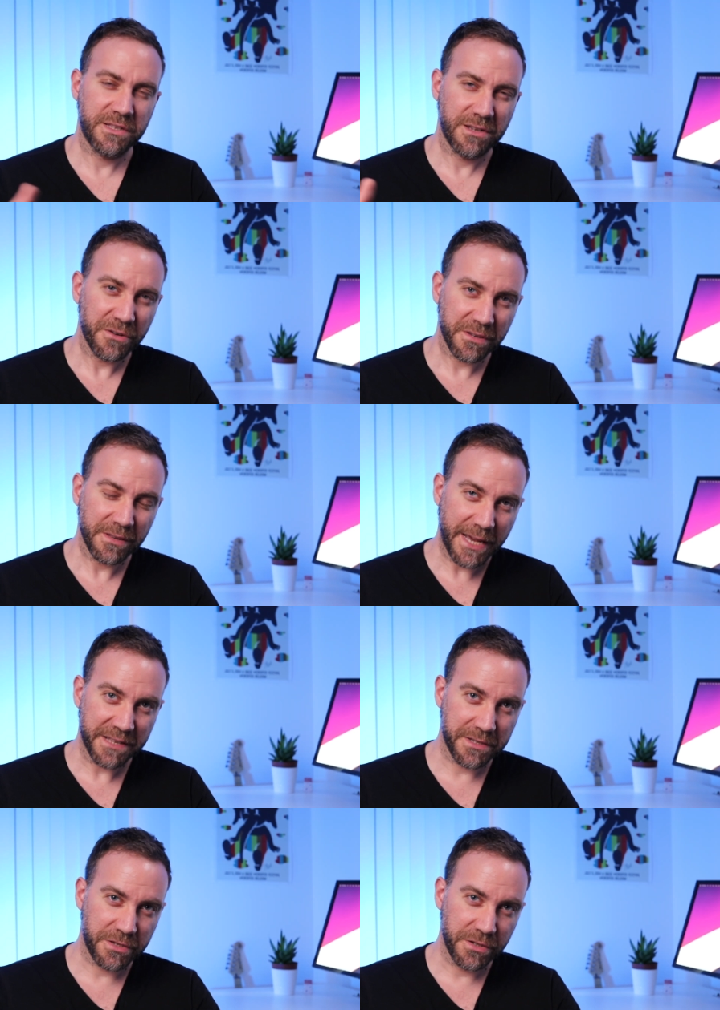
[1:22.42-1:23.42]
certainly
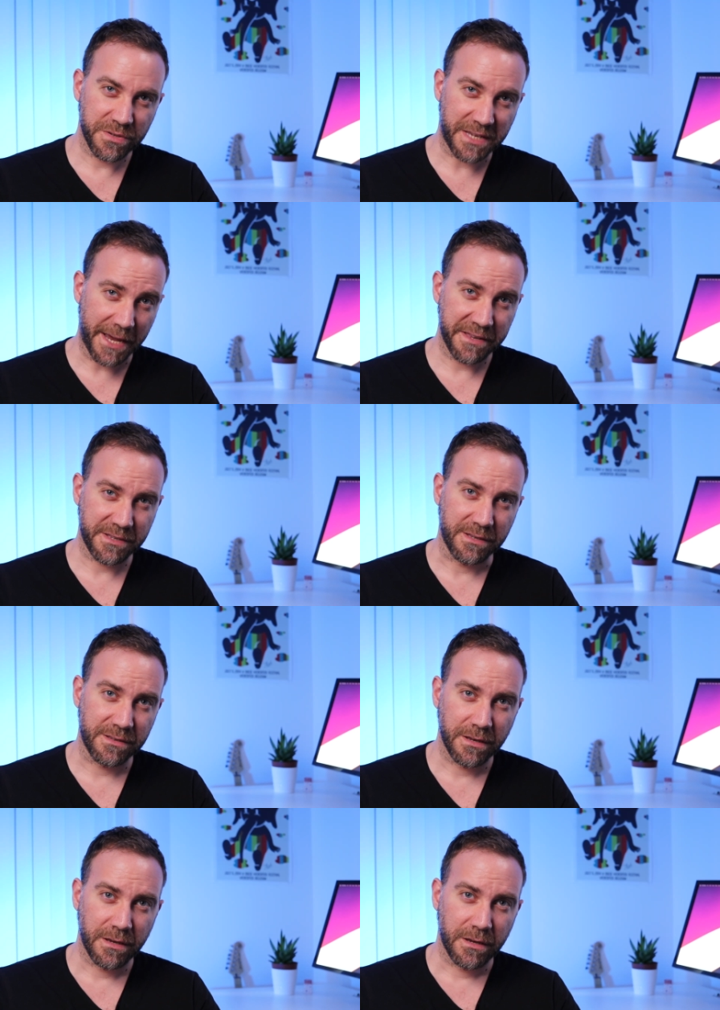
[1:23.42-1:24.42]
has its use
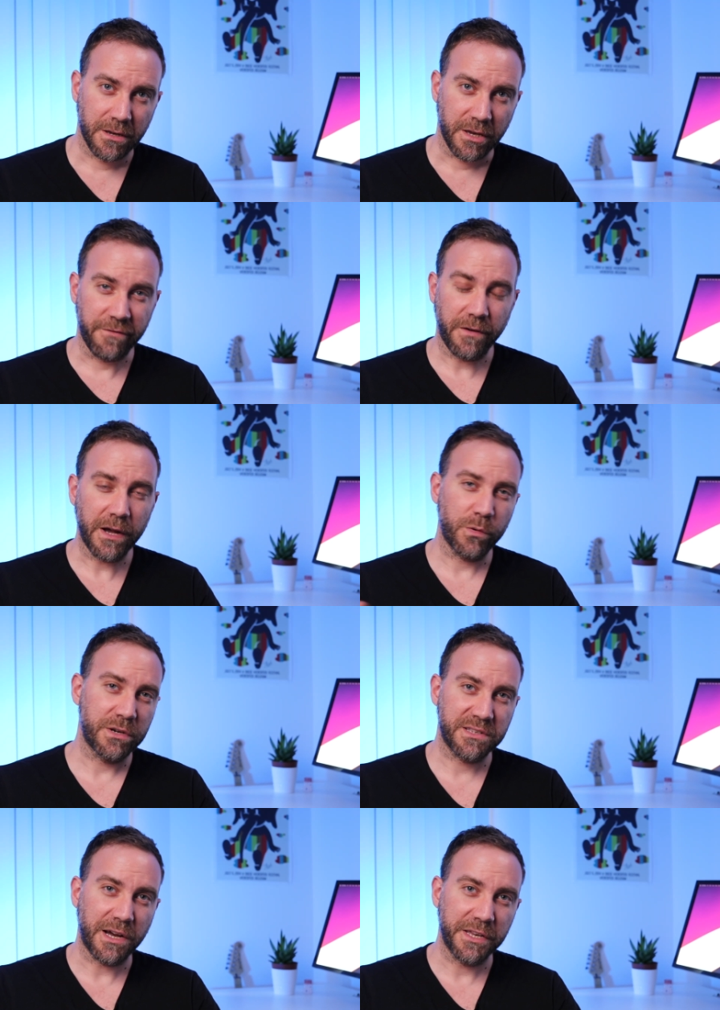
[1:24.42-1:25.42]
cases. If I want
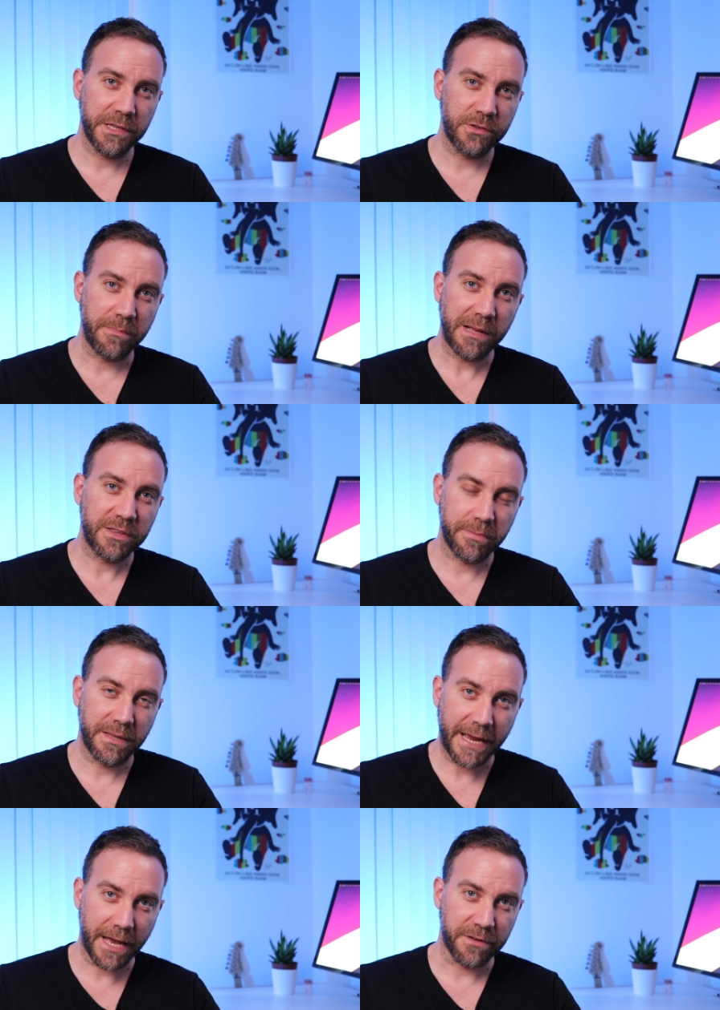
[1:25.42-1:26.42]
to sign in to multiple
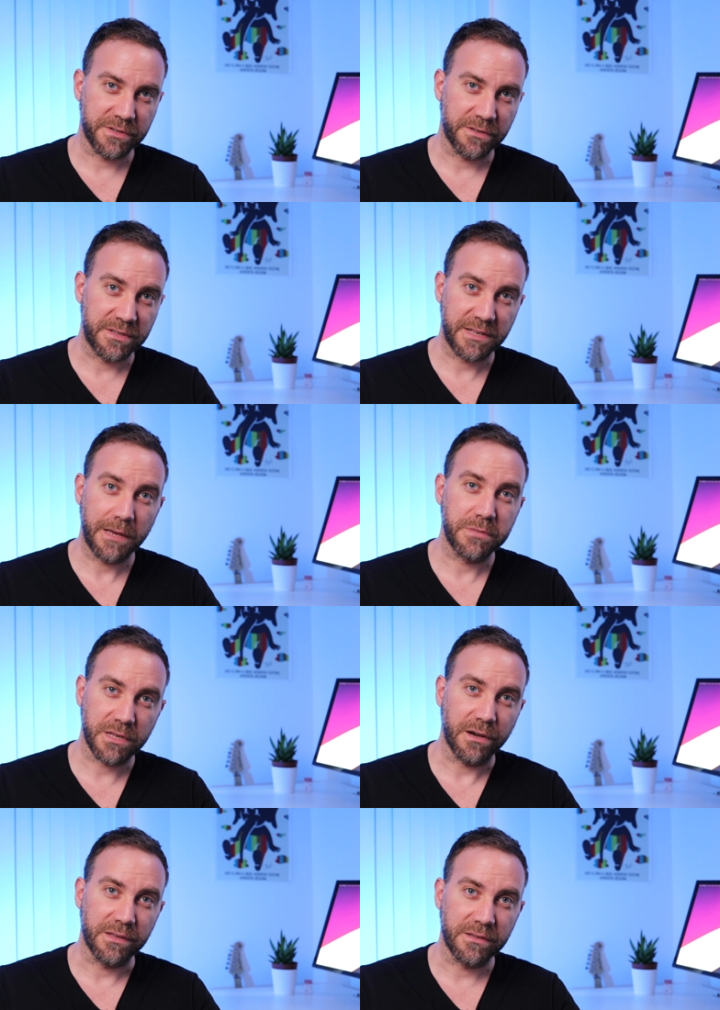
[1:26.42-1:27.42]
accounts on the same
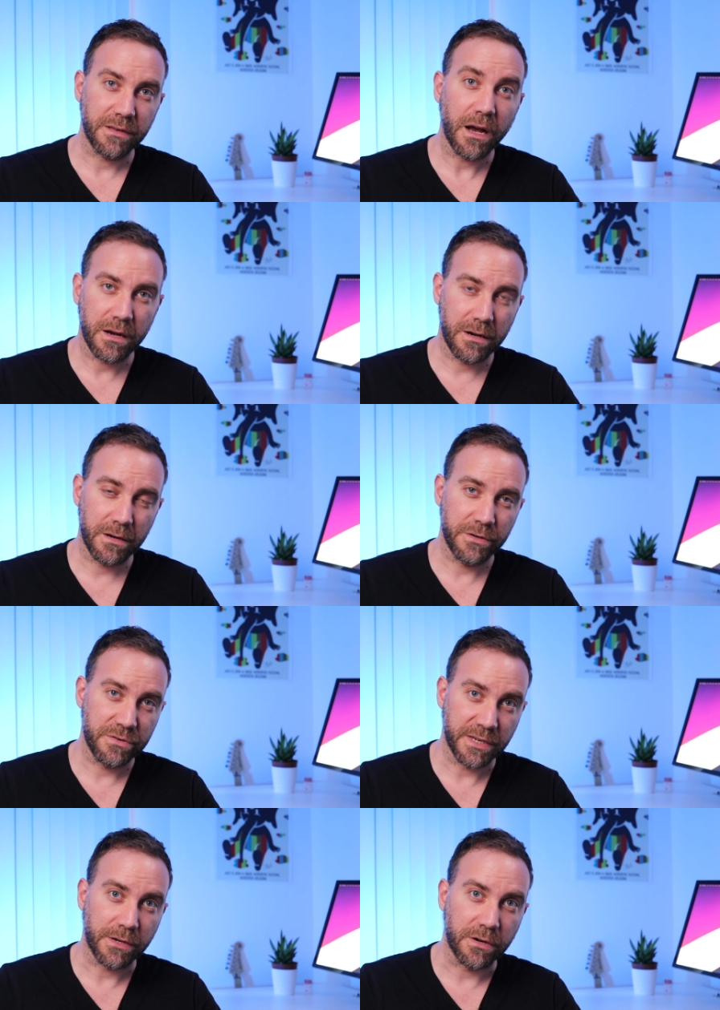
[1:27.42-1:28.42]
site, I
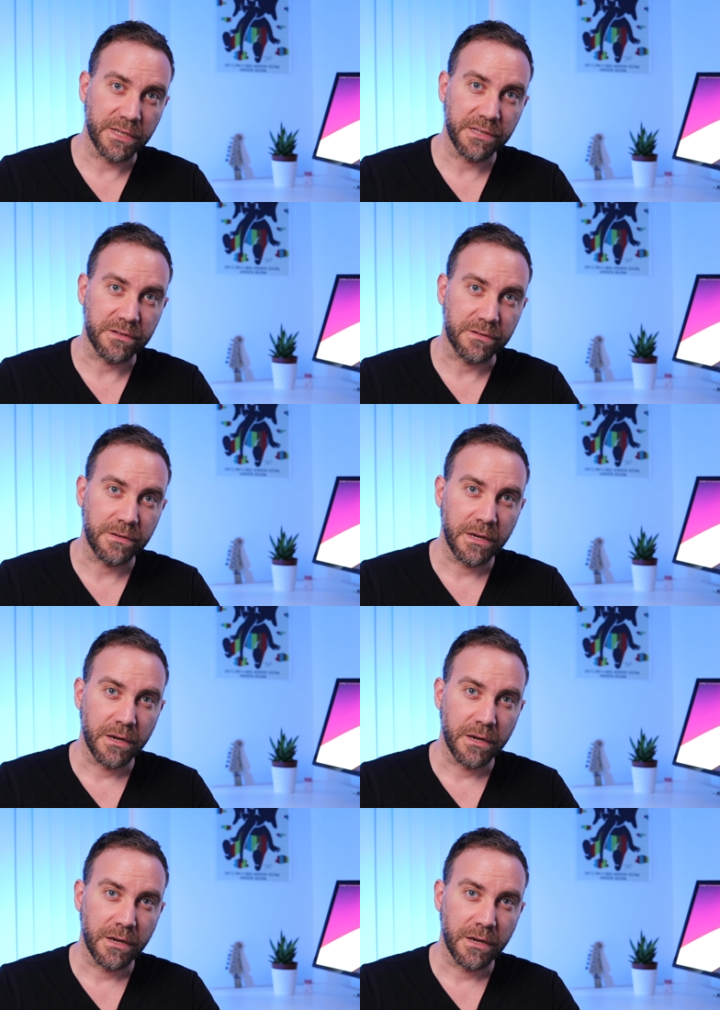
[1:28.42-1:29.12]
use incognito.